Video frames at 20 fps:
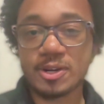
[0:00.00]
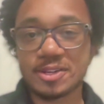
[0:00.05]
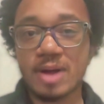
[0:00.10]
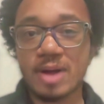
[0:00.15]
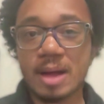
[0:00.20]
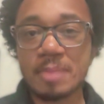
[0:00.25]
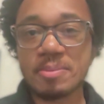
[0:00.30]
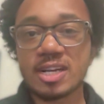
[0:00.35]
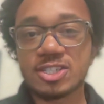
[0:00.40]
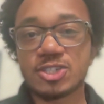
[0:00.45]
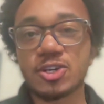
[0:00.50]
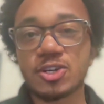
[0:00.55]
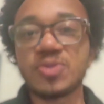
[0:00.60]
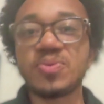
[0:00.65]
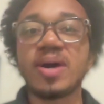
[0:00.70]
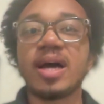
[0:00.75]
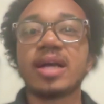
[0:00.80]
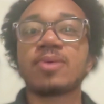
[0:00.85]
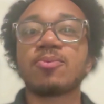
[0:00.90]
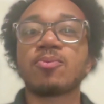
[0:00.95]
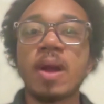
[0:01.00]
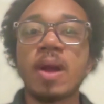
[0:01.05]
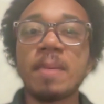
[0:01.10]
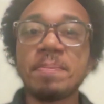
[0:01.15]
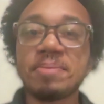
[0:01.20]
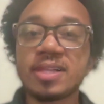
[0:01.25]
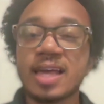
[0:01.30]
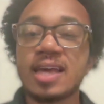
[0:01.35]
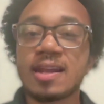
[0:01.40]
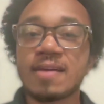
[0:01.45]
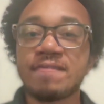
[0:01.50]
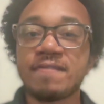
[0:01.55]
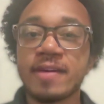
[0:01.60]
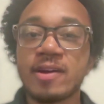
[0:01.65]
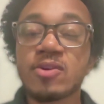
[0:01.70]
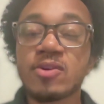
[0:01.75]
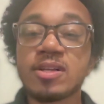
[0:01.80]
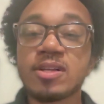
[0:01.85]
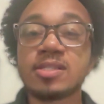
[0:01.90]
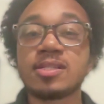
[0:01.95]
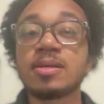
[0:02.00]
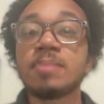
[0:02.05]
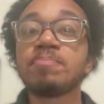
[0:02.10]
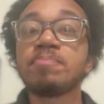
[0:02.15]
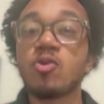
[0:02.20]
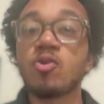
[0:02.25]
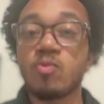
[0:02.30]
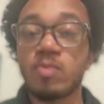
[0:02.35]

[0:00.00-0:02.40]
I'm going to show you how to replicate a very simple